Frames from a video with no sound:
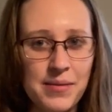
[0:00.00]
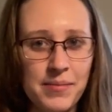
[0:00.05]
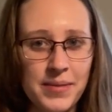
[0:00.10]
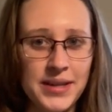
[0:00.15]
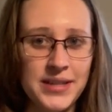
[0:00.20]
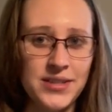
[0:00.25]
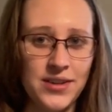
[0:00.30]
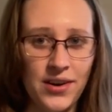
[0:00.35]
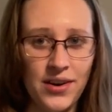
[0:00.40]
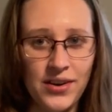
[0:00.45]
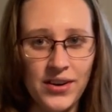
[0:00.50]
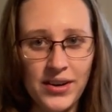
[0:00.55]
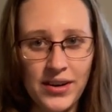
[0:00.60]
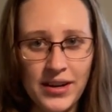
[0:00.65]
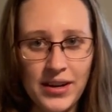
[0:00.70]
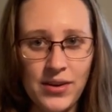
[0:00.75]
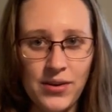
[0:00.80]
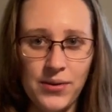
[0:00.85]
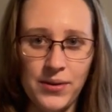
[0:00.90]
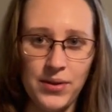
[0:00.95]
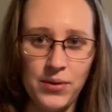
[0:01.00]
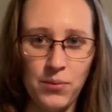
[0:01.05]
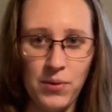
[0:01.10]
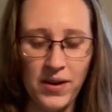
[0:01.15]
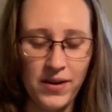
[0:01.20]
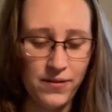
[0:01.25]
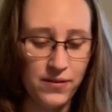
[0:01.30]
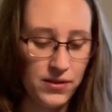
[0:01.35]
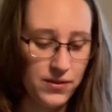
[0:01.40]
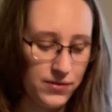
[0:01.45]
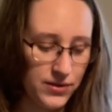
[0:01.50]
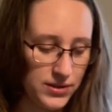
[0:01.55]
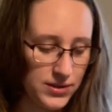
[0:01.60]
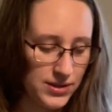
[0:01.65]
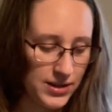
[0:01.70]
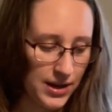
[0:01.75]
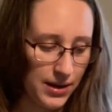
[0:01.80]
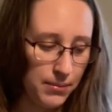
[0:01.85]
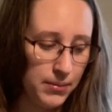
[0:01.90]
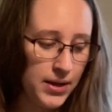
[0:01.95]
my daughter go in the water for the first
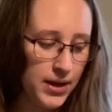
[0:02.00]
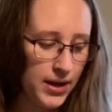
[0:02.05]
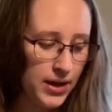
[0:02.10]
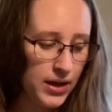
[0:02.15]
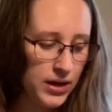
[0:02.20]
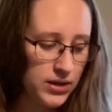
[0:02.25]
time.